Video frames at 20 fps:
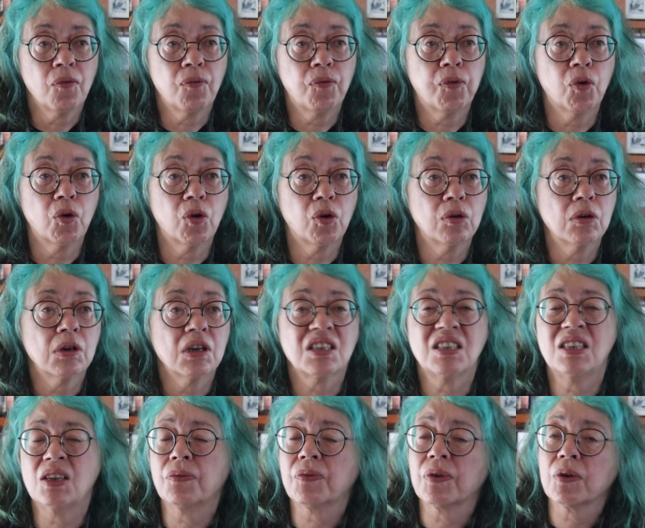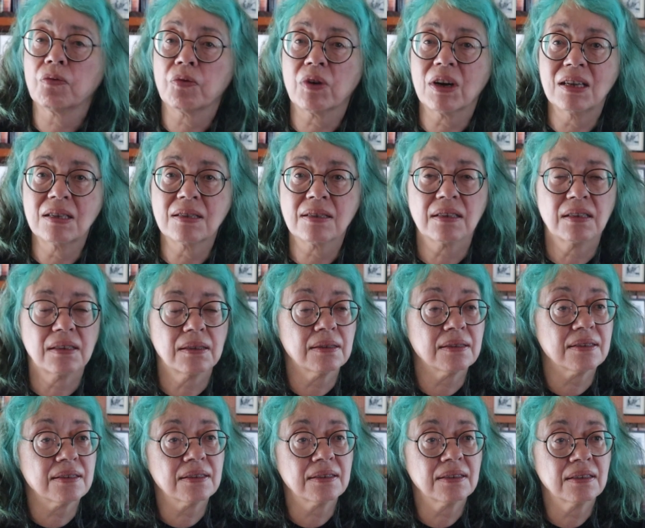for different
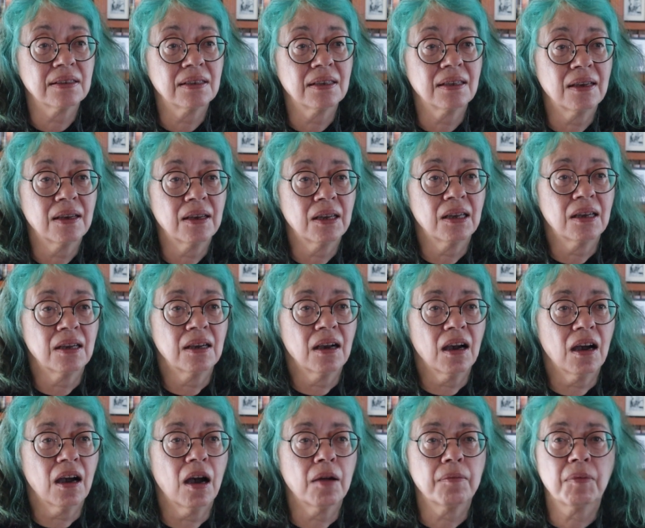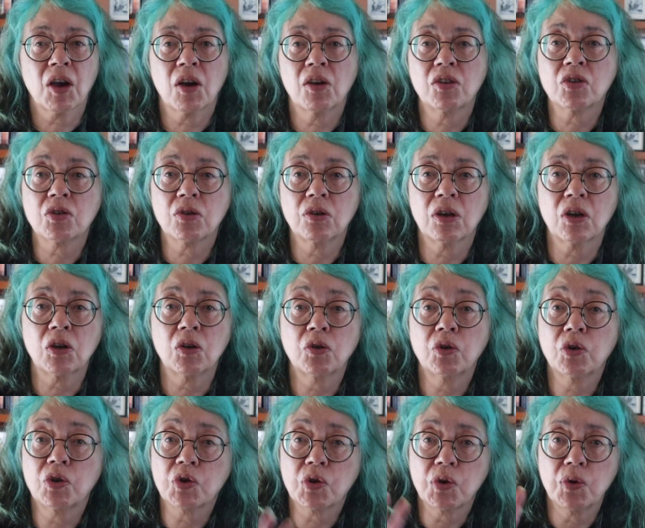reasons. I'm going to
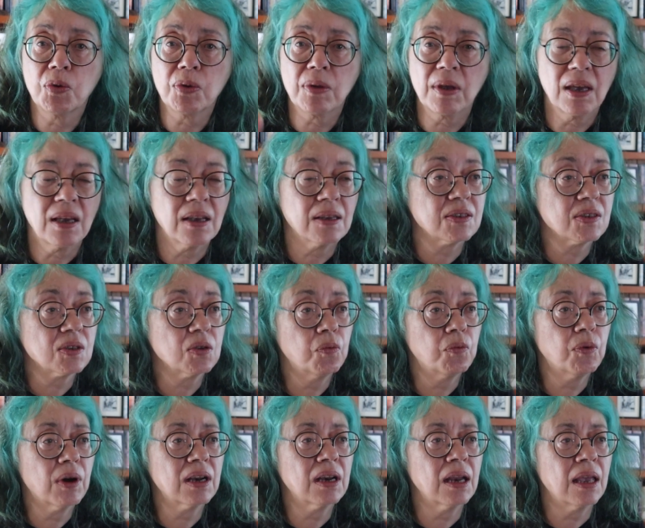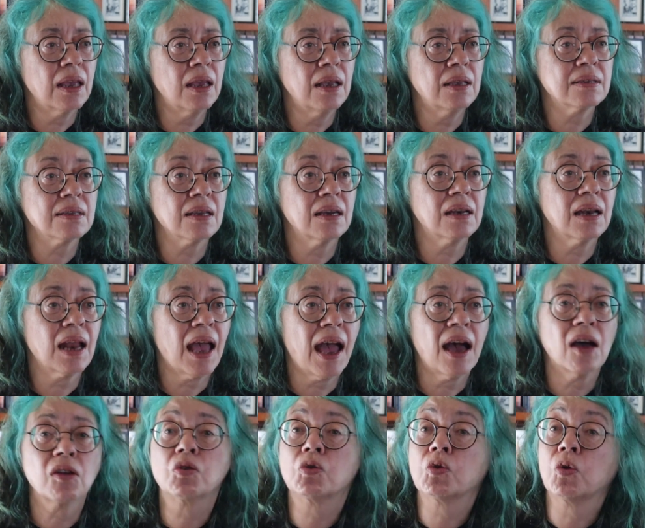include 2 things. One is an
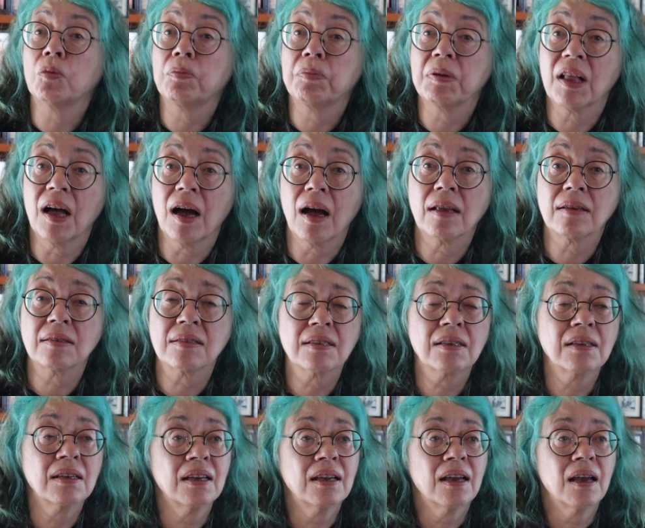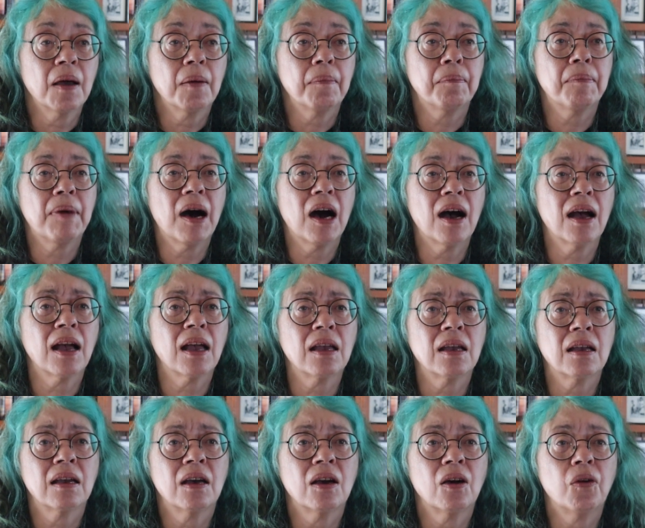outdoor plant. My
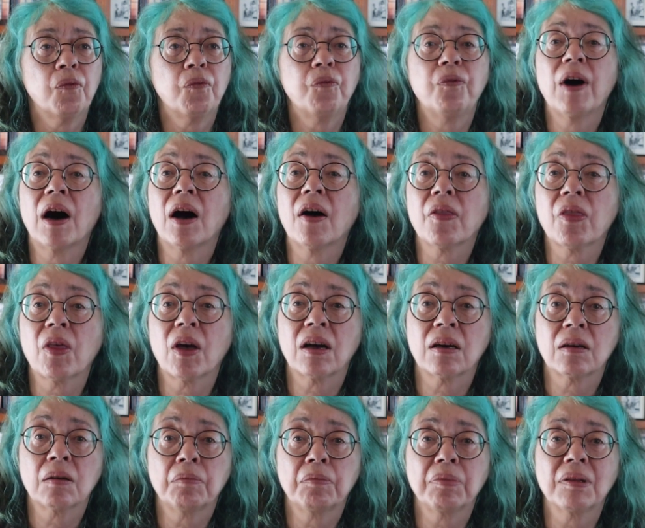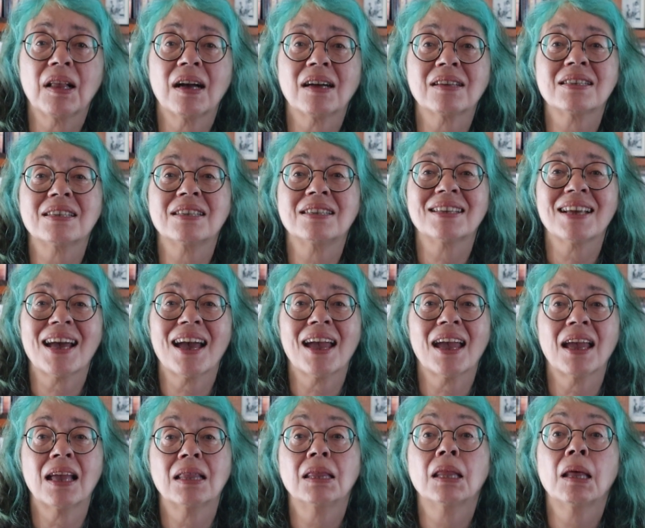father planted
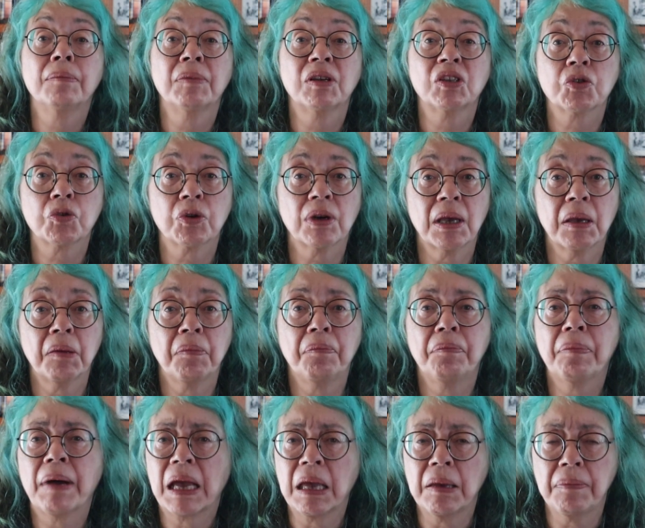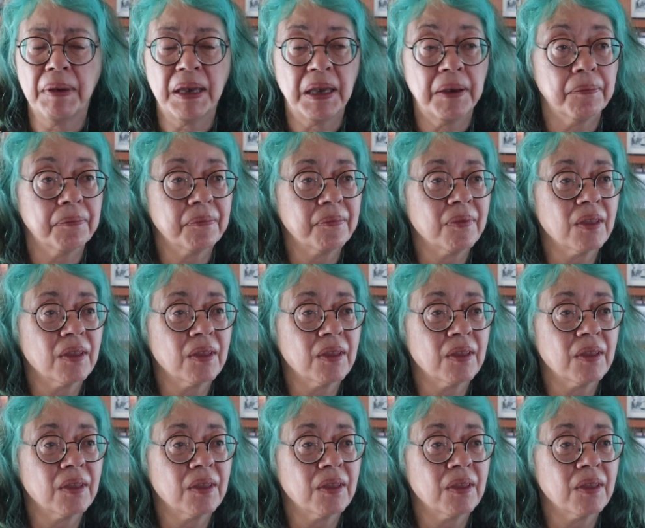a lemon tree, baby